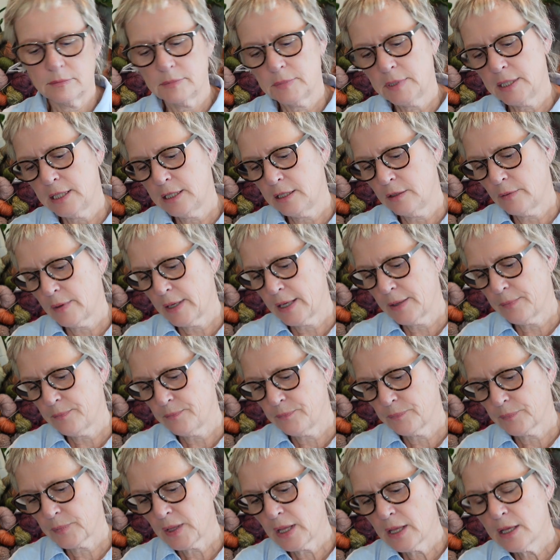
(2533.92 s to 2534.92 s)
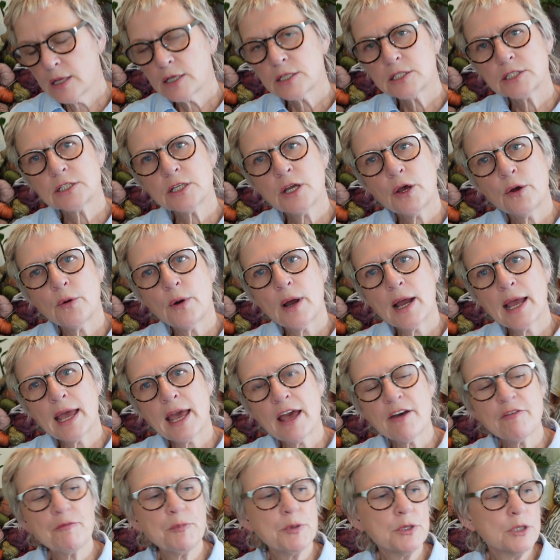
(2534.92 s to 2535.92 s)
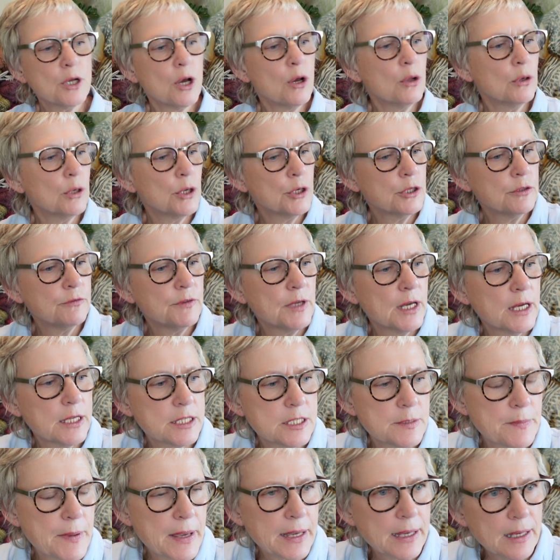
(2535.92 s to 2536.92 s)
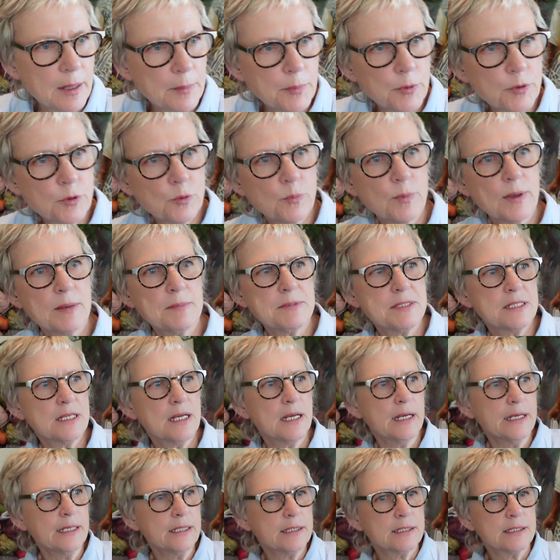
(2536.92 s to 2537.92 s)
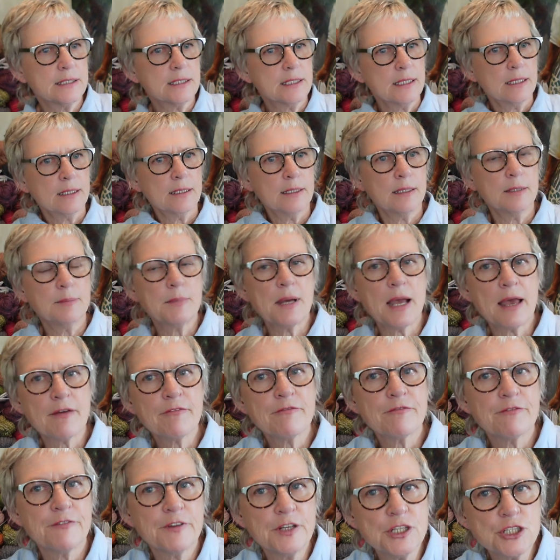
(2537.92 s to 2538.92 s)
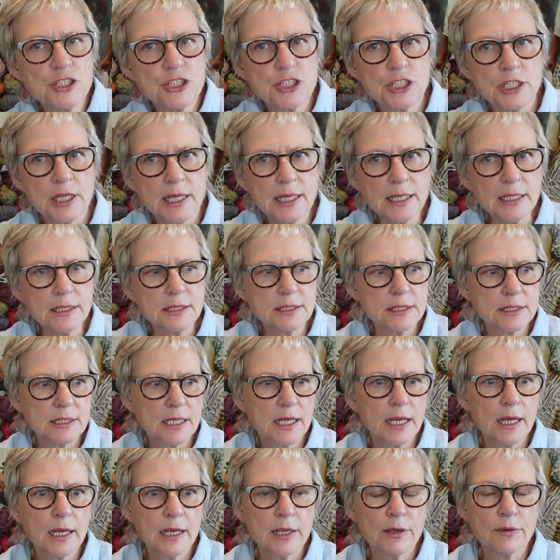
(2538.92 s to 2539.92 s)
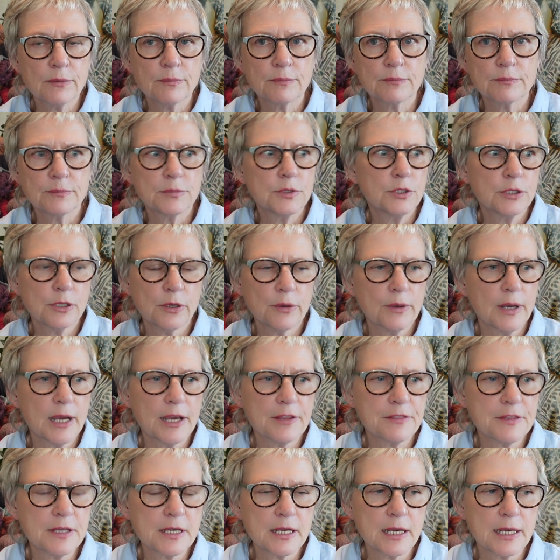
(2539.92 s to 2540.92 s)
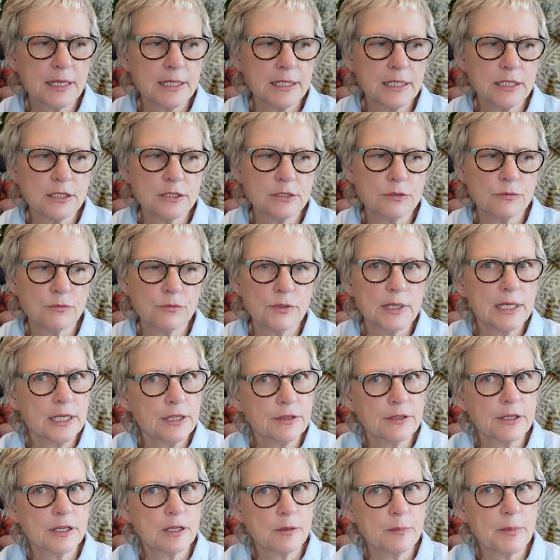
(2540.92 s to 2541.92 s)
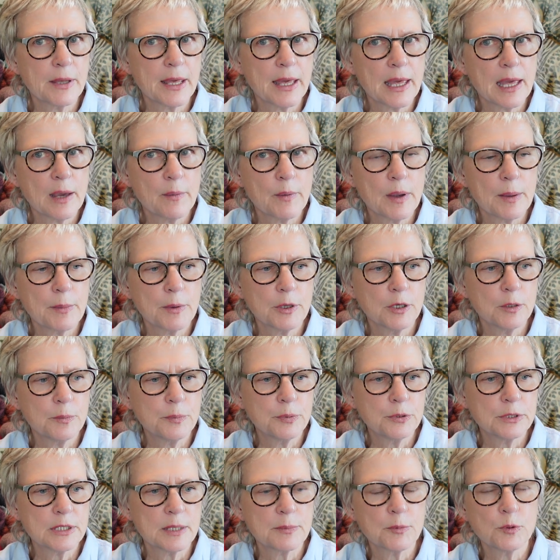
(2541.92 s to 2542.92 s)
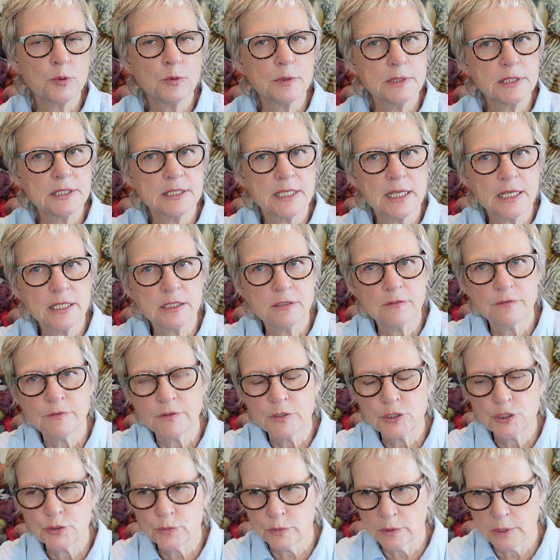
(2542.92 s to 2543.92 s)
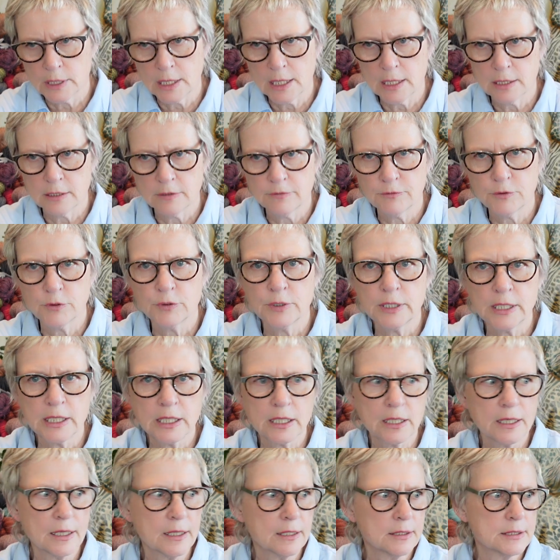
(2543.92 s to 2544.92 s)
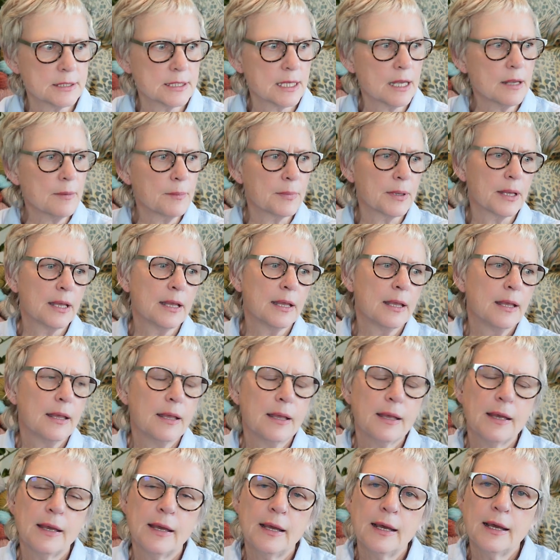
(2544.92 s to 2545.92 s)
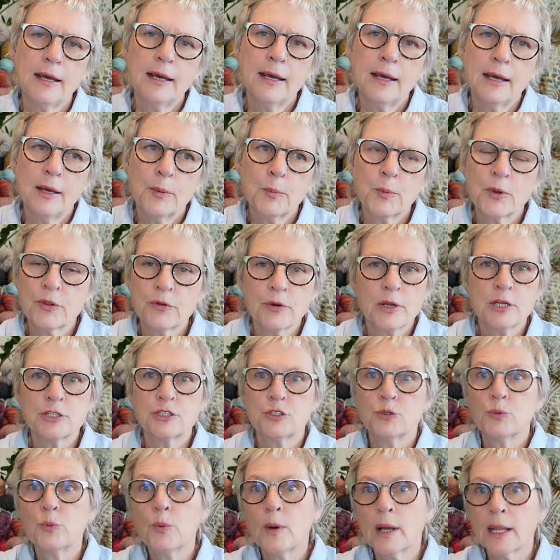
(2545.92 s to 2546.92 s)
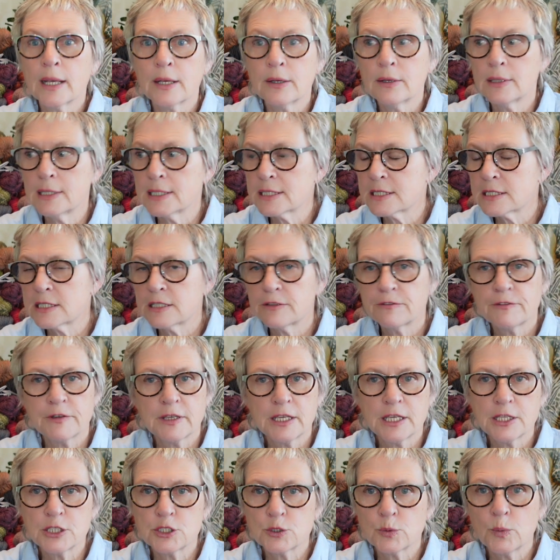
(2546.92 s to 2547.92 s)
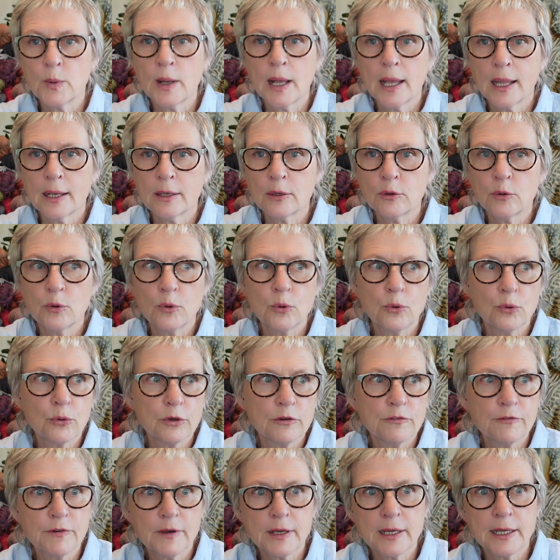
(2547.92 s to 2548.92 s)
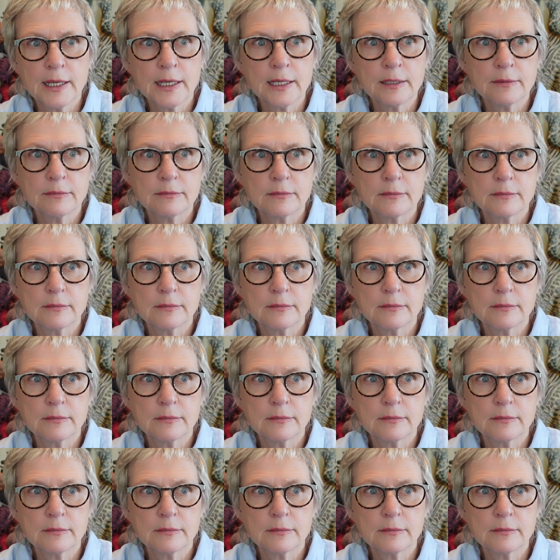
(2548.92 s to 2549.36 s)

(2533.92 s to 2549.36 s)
Anyway, so I have put a whole load of yarns back up on the website. I haven't finished yet. I think I need to really think about how I'm going to put up all these individual kind of unique yarns up. Whether I do one listing for each one, or if I